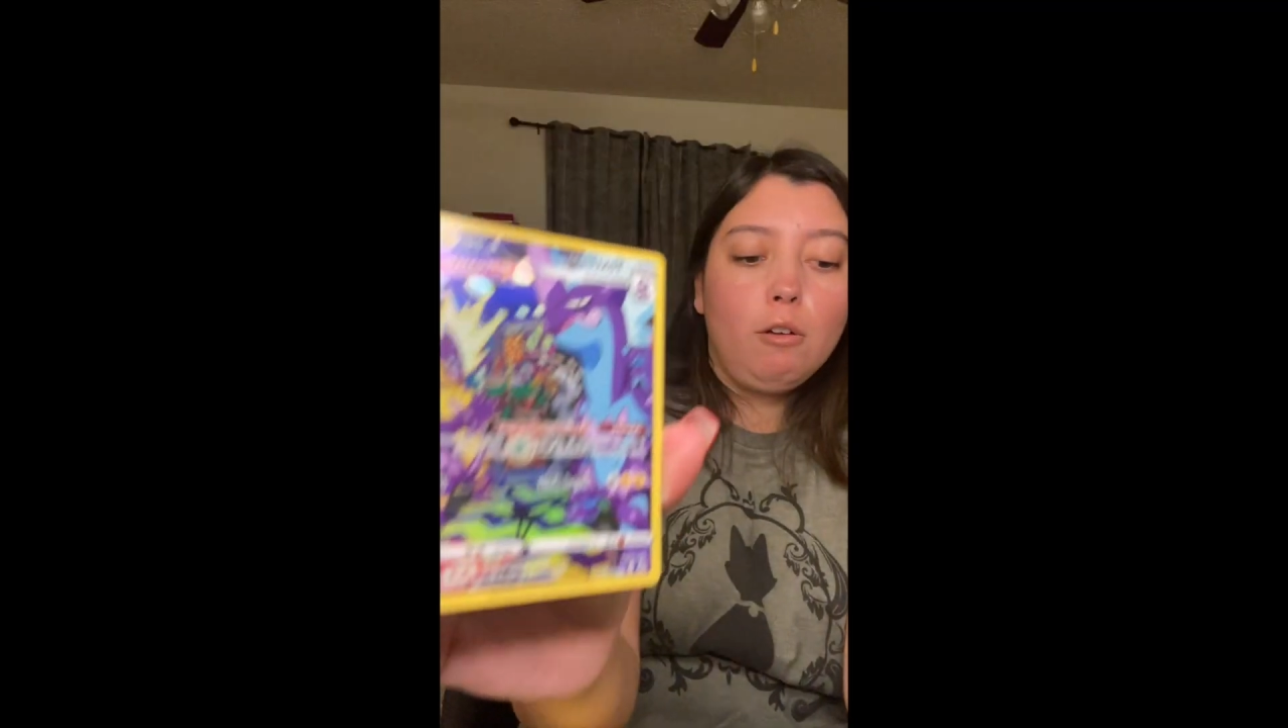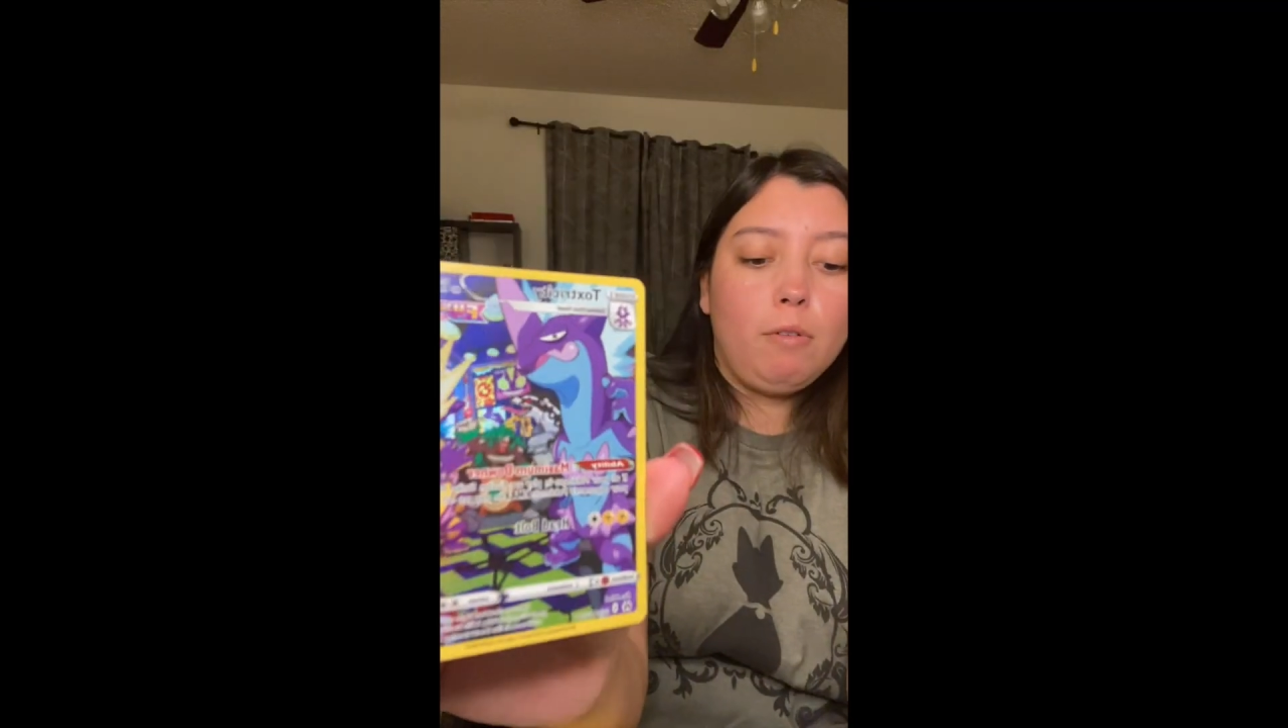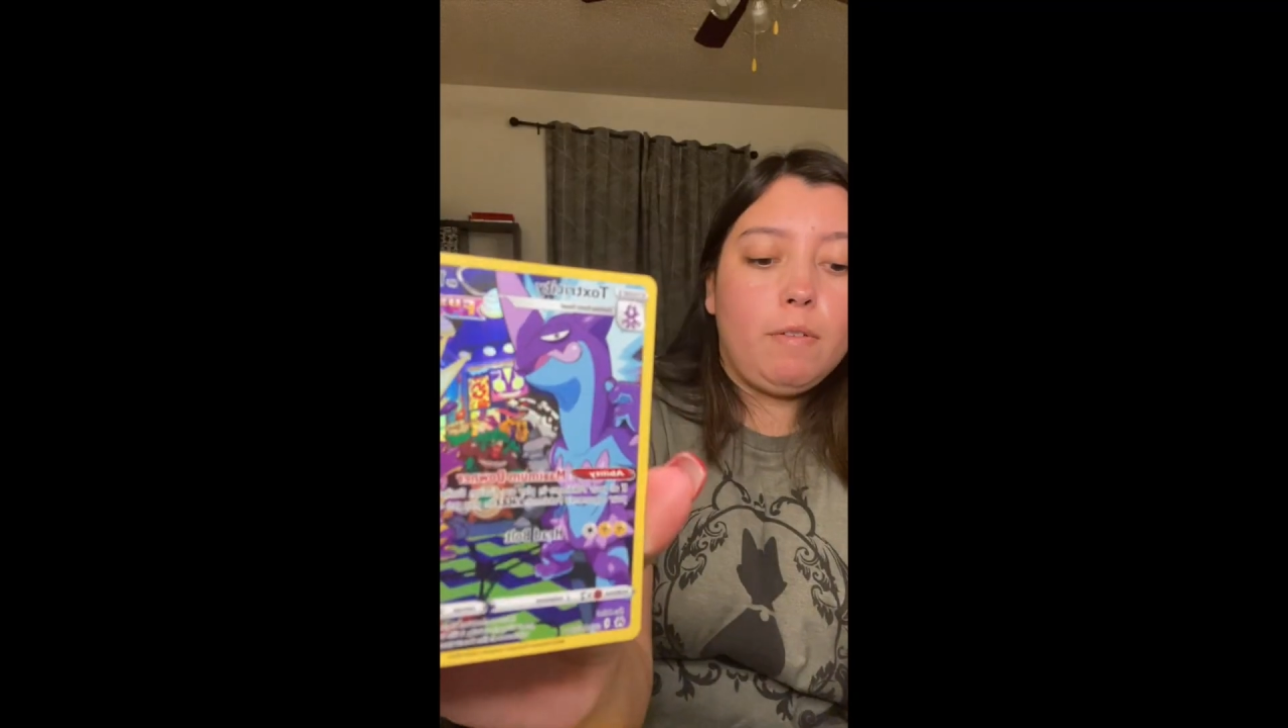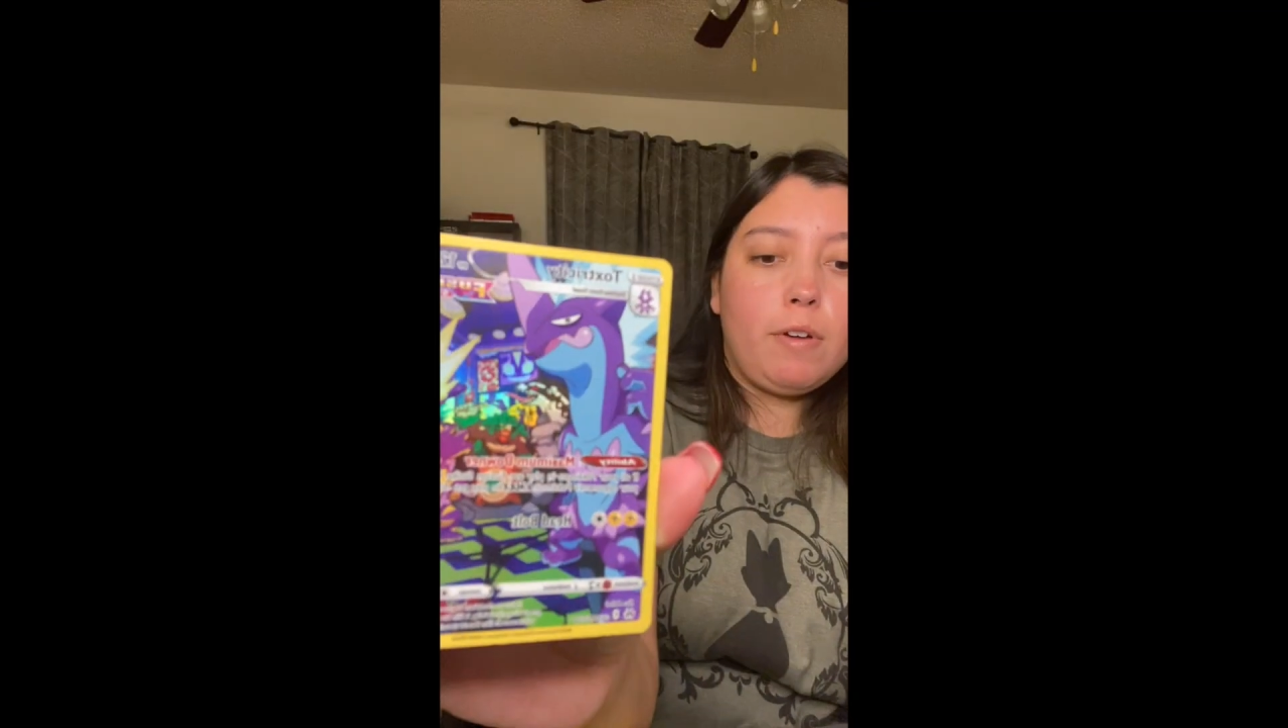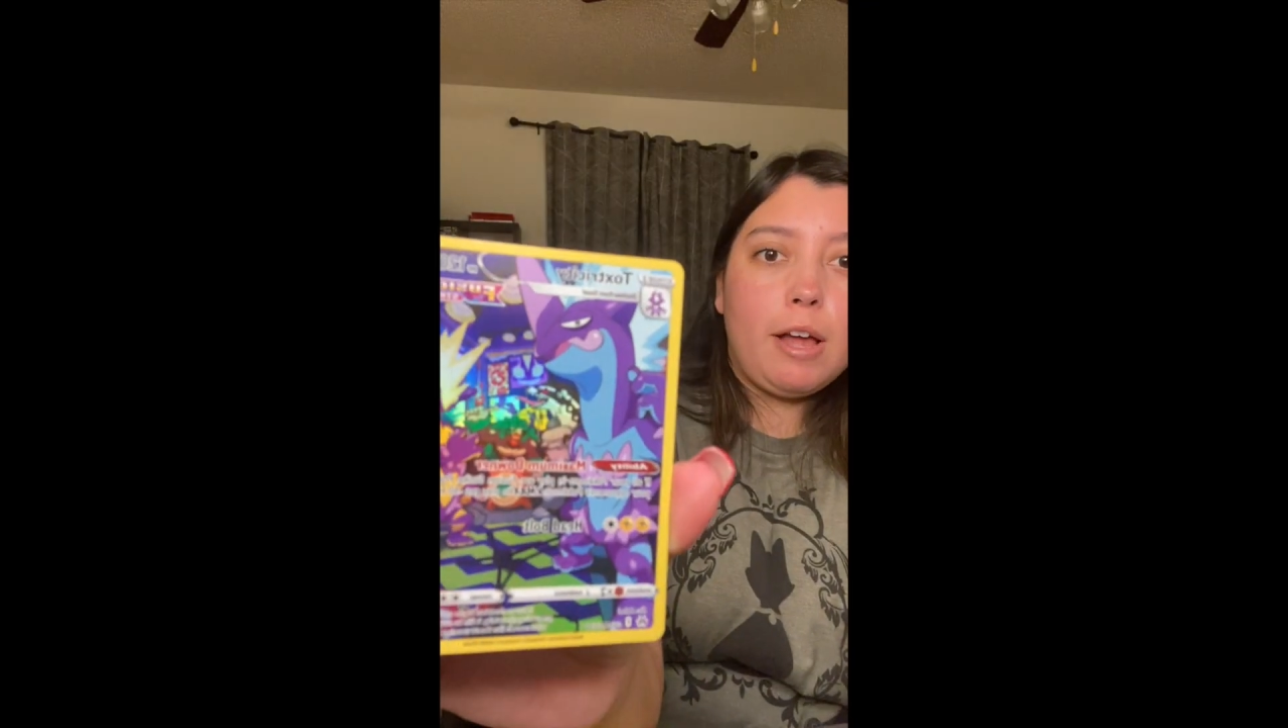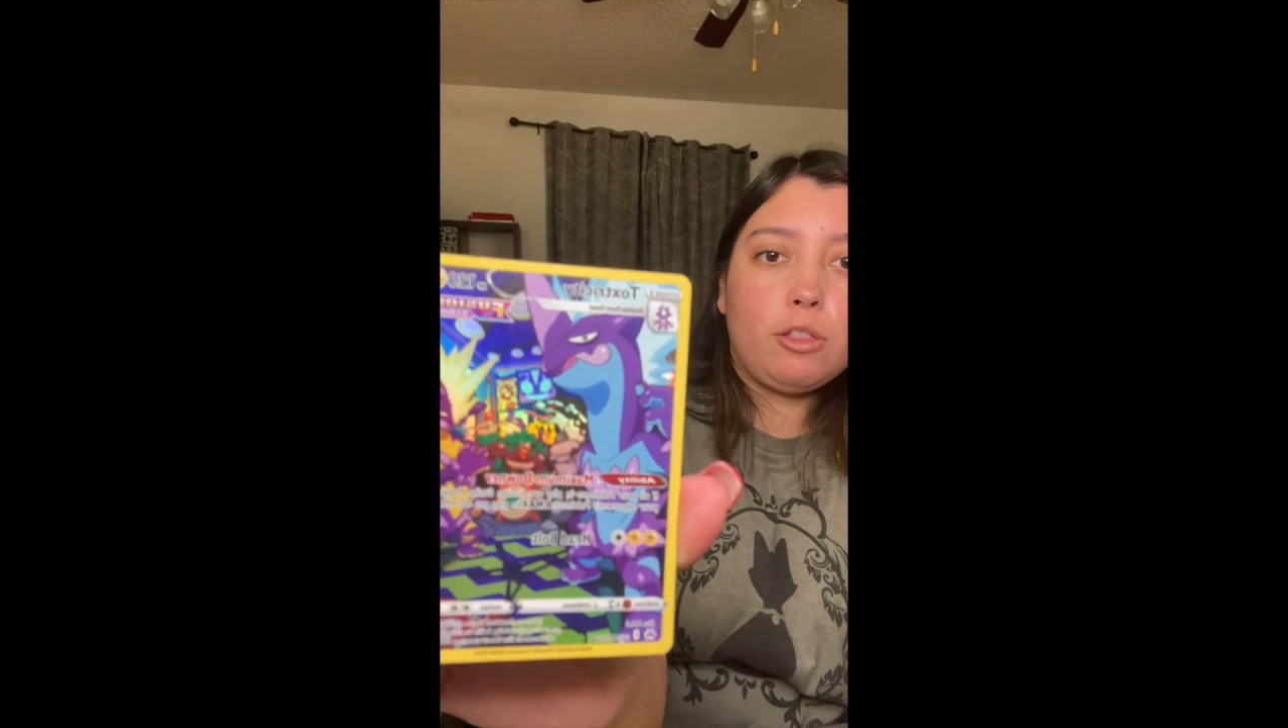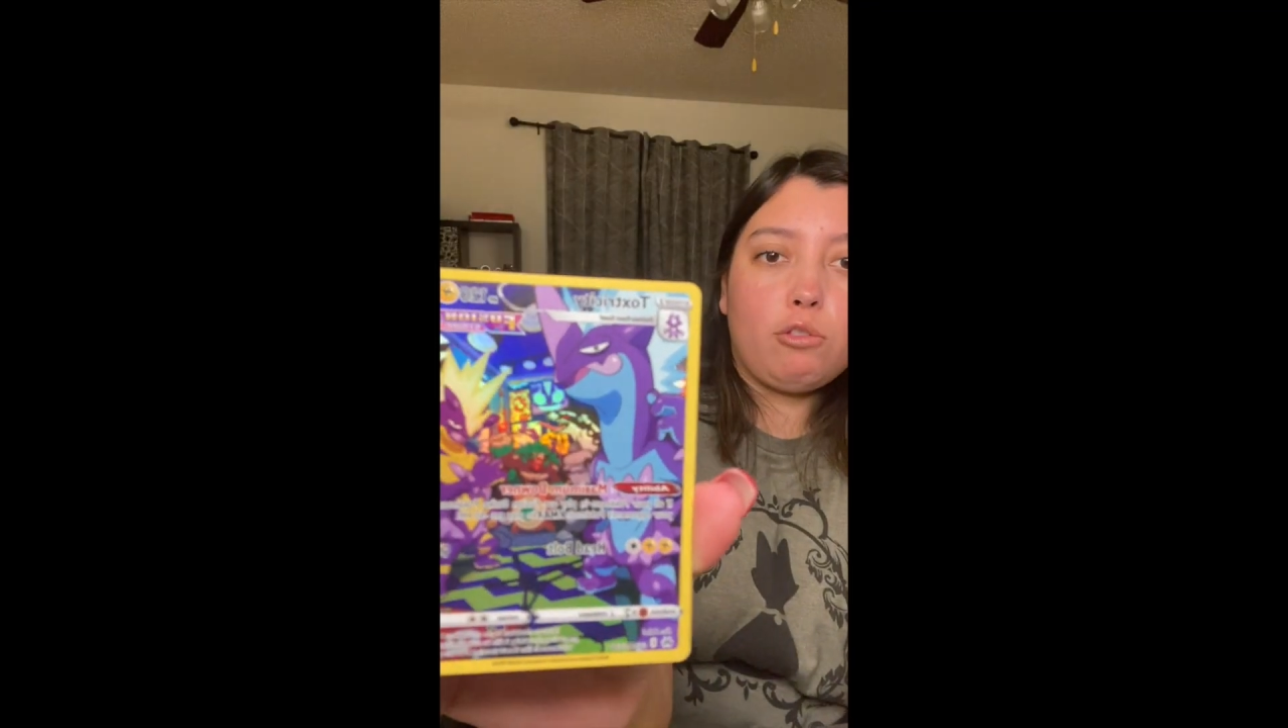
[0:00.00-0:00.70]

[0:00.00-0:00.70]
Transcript: We've got